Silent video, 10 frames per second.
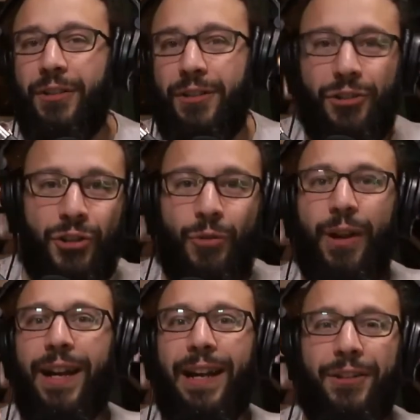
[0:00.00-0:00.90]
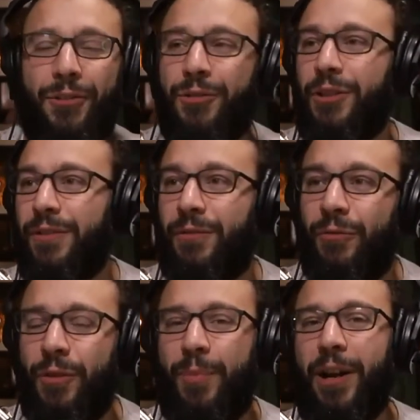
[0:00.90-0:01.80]
chewing at you, just
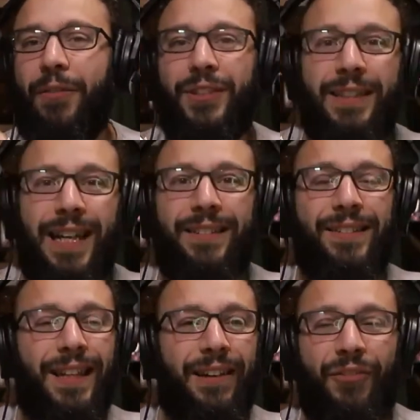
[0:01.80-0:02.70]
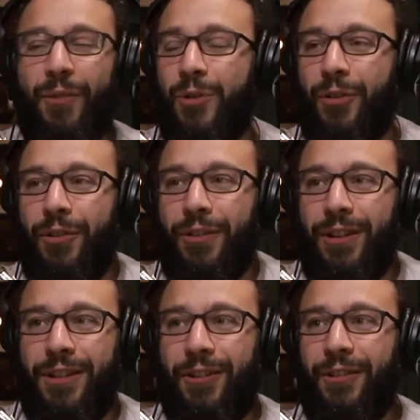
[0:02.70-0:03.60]
ripping off the dead skin from your,
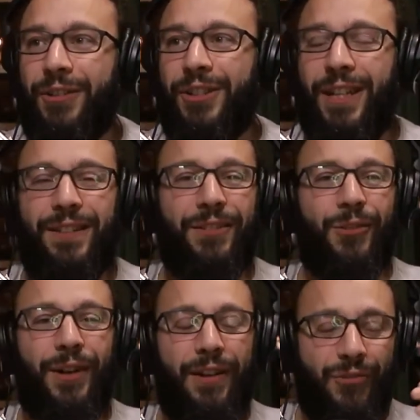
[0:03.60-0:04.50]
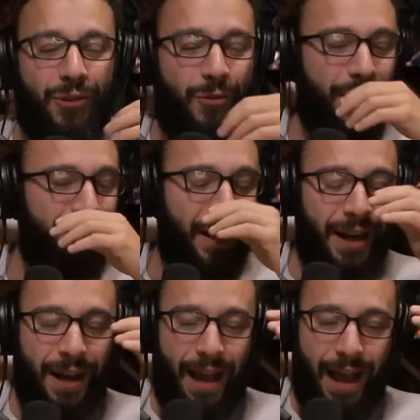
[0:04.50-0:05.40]
you know, shins or whatever it was.
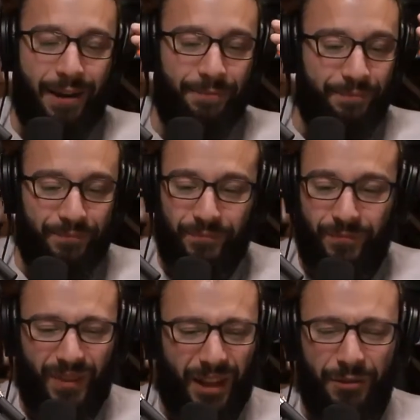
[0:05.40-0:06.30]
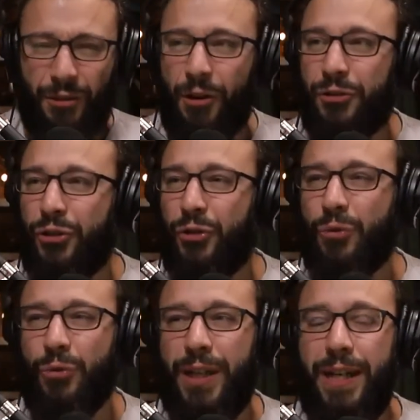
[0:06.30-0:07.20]
And there are
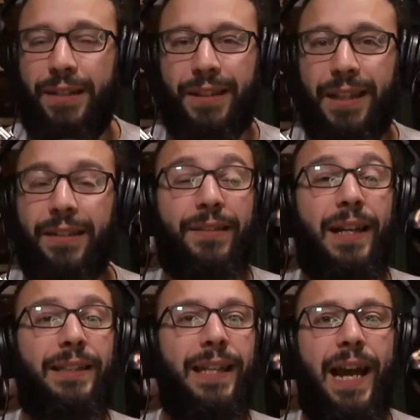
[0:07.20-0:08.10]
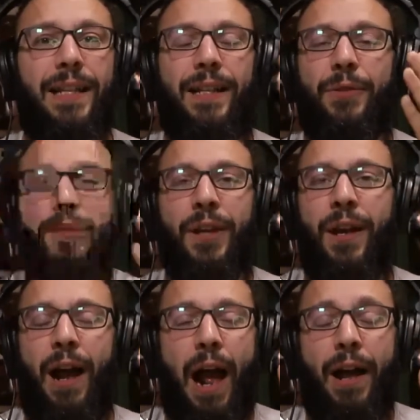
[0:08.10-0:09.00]
trees inside the canyon. It was
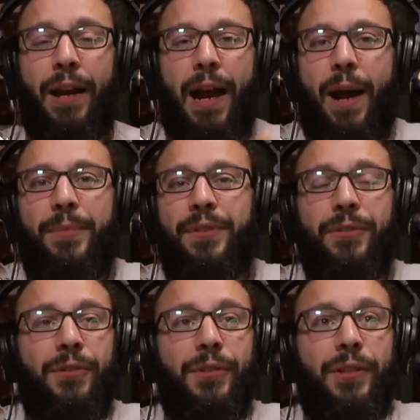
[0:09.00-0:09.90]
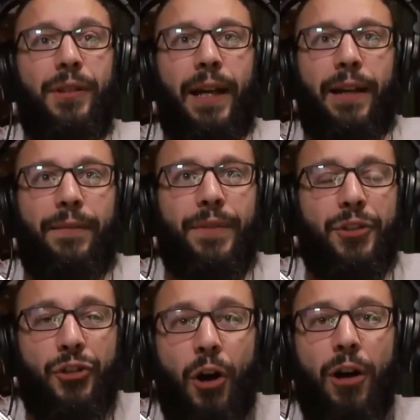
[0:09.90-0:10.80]
an absolute like
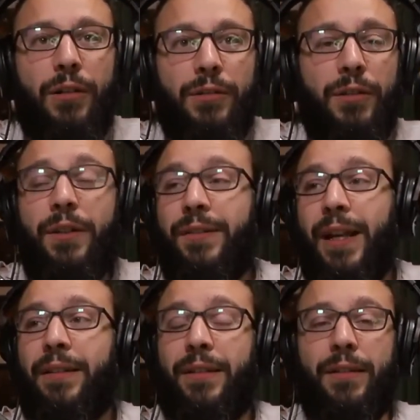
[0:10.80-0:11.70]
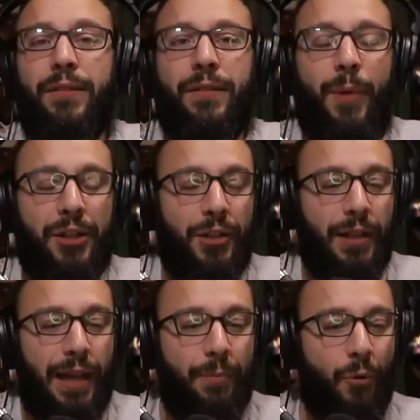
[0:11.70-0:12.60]
shock to the senses, especially
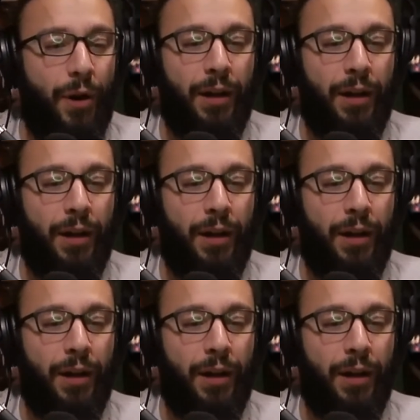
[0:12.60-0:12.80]
at that point.